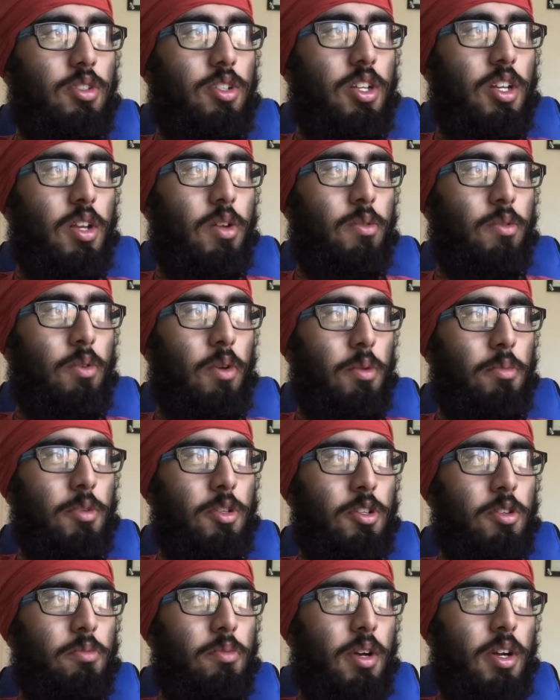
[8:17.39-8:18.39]
She didn't want me
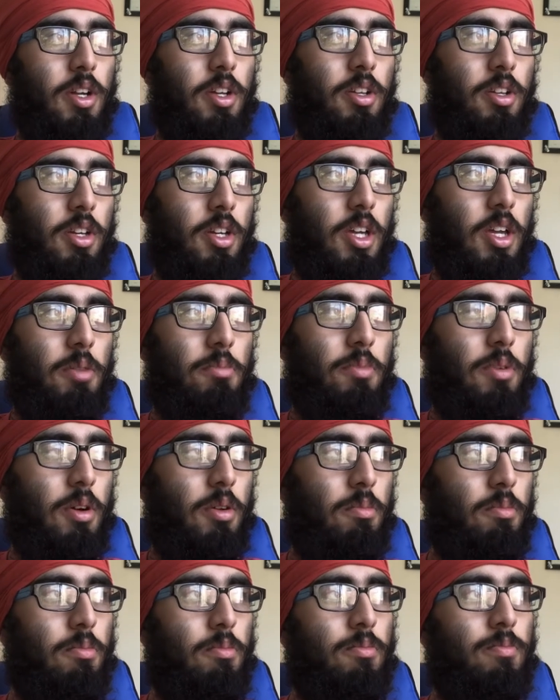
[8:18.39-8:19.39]
to, but I couldn't keep
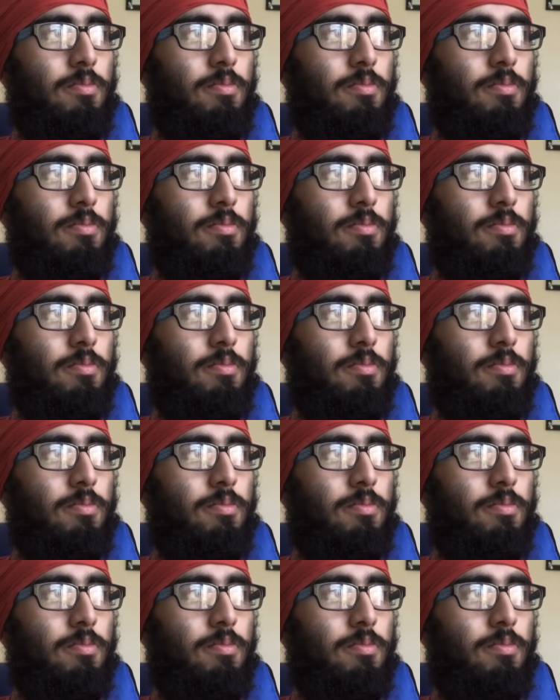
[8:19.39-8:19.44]
up.